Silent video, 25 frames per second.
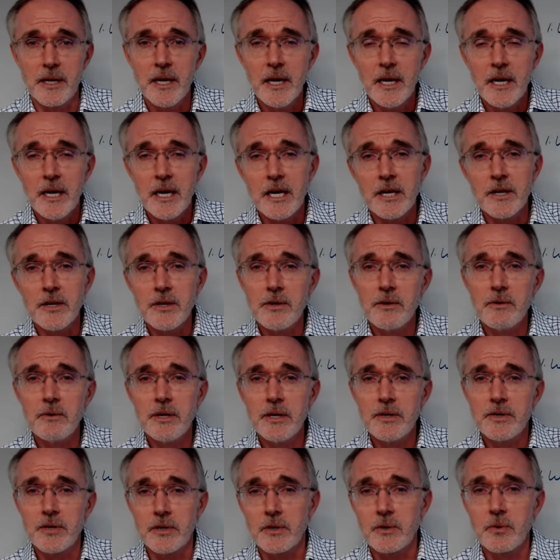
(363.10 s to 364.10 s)
and you
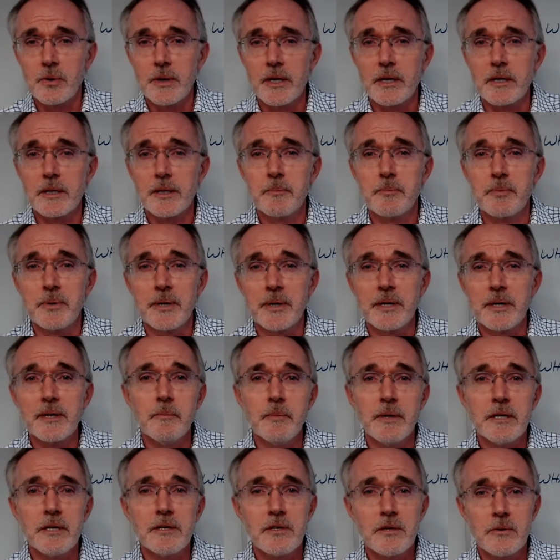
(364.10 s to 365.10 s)
need to quickly bring them
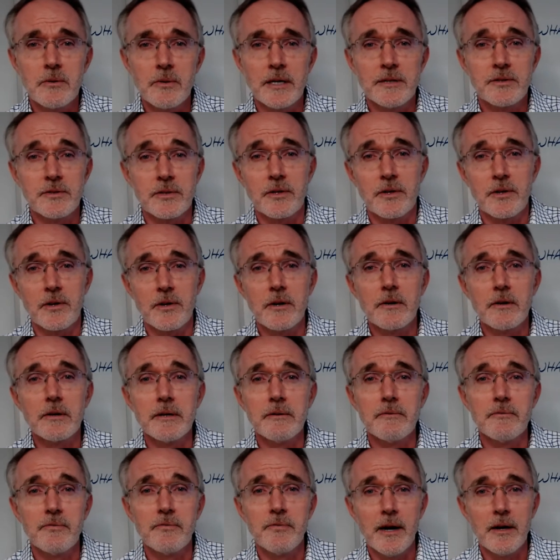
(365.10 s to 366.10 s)
into a secure
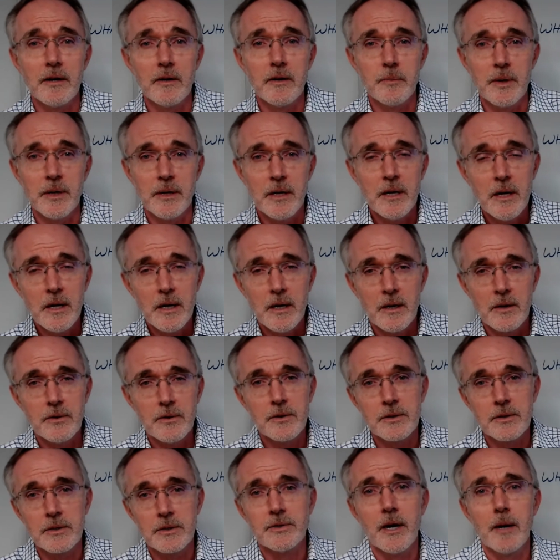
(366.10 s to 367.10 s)
environment. You
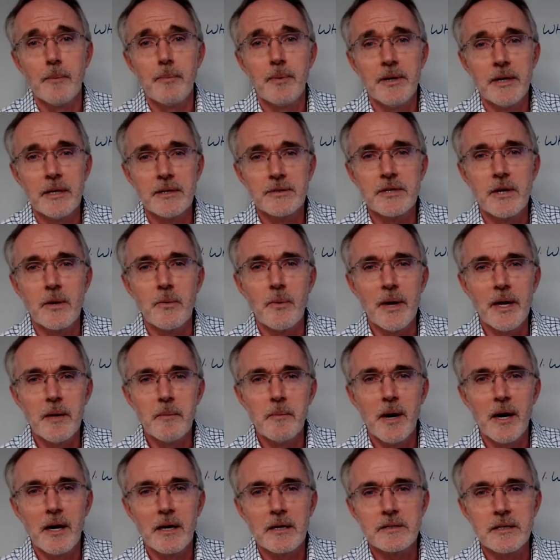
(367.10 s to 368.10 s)
can drop an SD-WAN
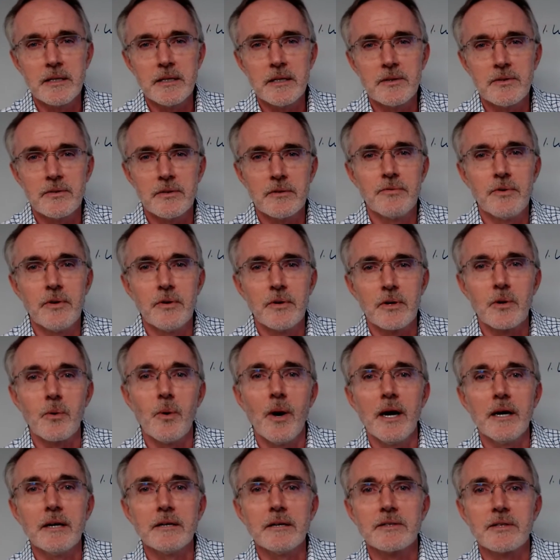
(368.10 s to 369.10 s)
box at each of your
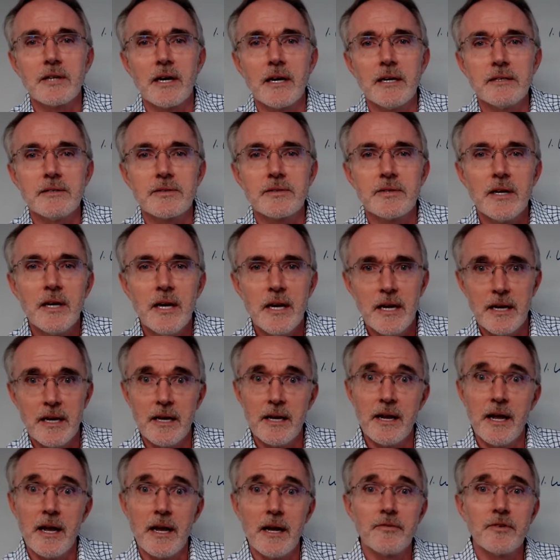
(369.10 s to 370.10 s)
acquired sites
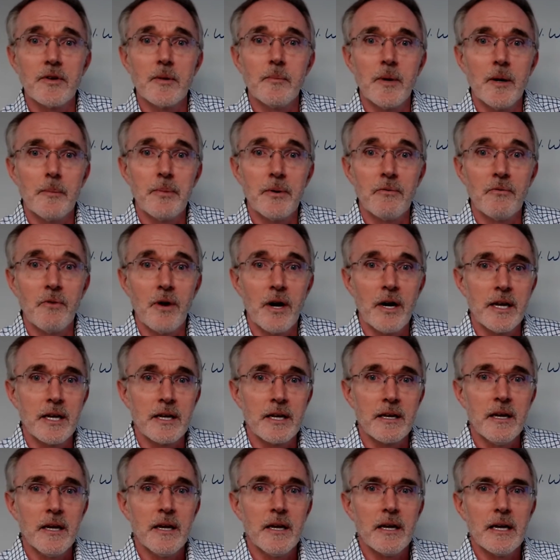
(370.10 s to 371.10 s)
and have them up and running
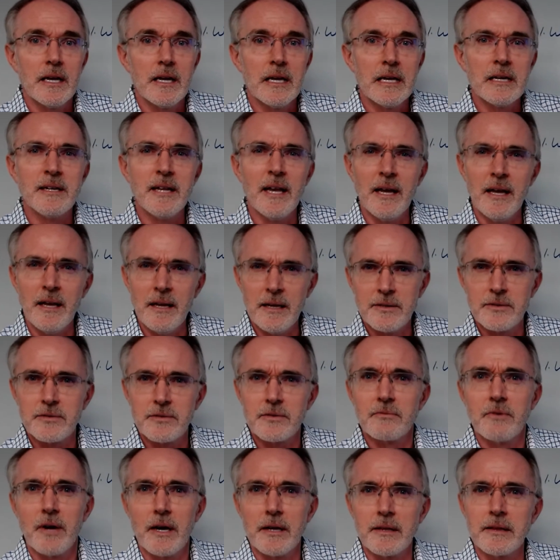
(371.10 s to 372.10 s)
in days
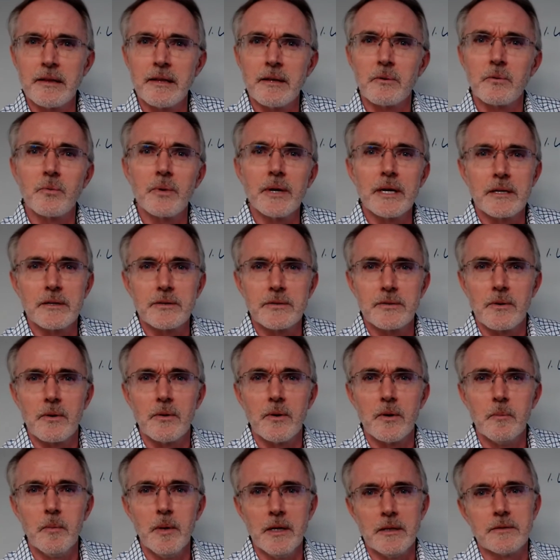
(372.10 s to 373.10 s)
rather than weeks
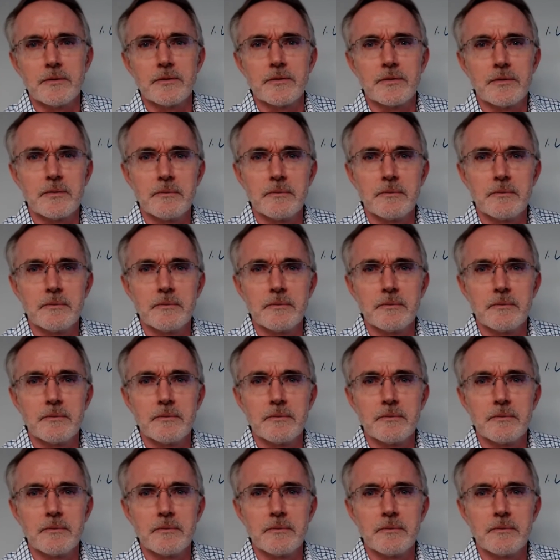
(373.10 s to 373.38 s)
or months.